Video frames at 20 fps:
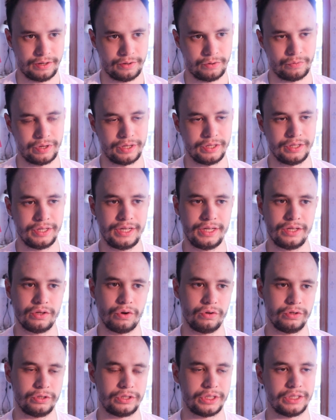we need
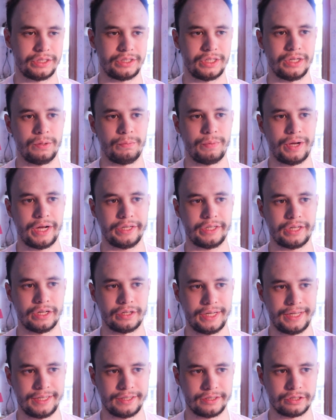also a center back
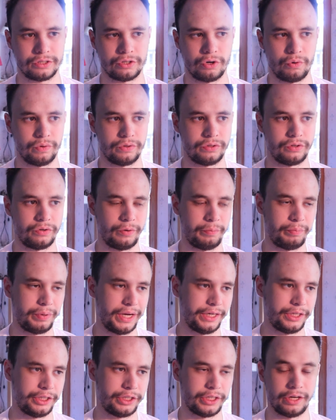that is going to
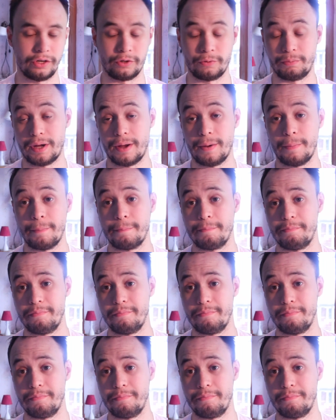replace Chalobah.